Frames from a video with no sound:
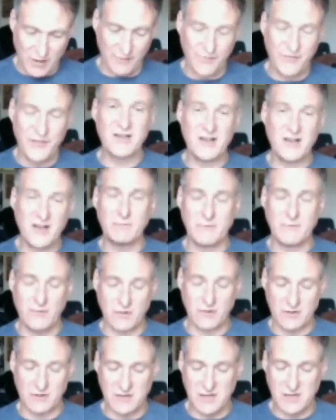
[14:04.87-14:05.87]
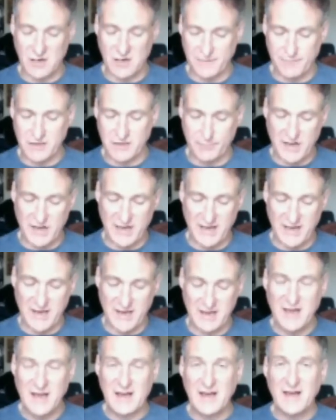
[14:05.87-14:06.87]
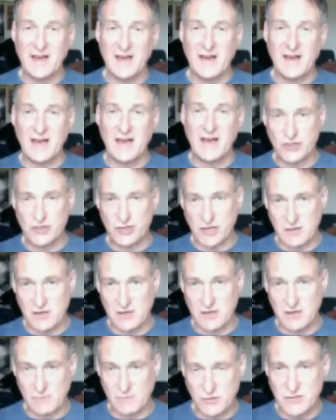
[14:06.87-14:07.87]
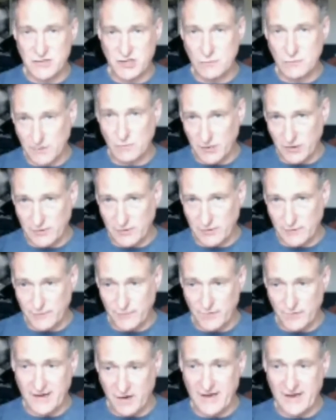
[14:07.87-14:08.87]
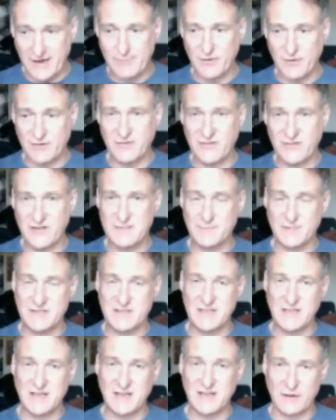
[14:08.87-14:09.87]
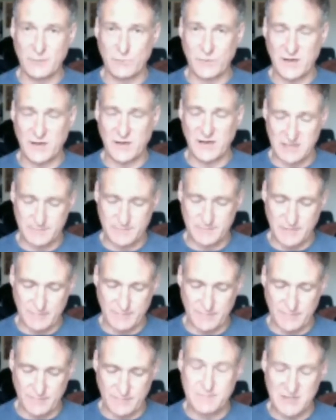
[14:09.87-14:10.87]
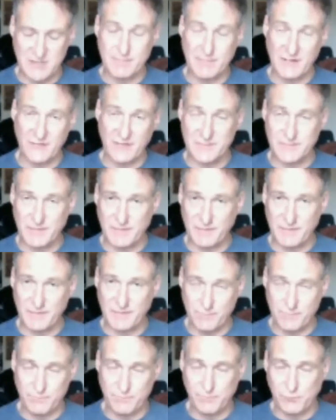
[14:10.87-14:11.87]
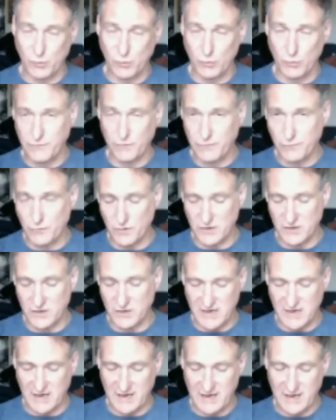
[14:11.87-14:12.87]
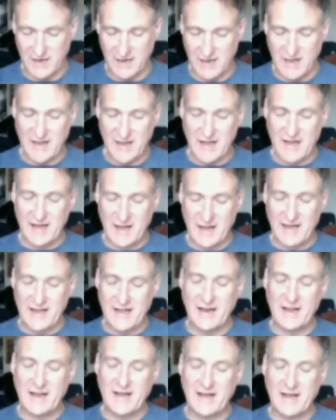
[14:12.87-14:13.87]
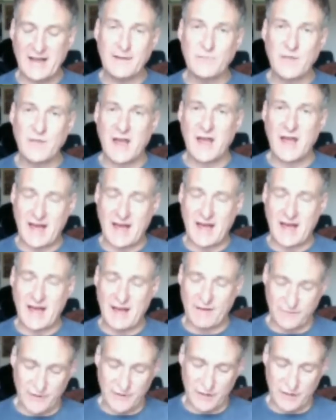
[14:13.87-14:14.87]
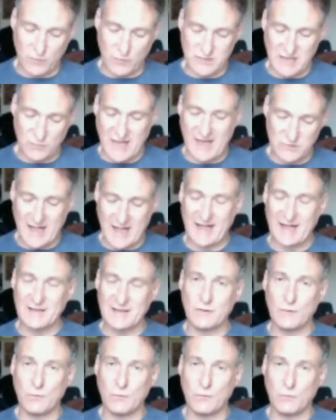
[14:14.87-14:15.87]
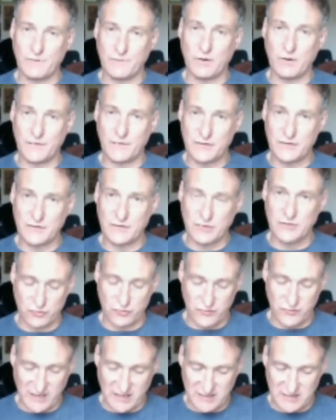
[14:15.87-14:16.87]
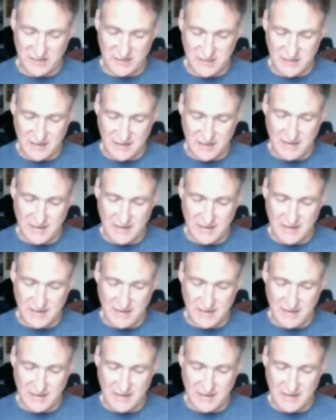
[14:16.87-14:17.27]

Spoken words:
On Thursday we've got Cardiff Bay, Hitchin, which is normally on a Friday, but this particular week, this month it's been brought forward a day. Ealing, Hatfield and Watford Drinks.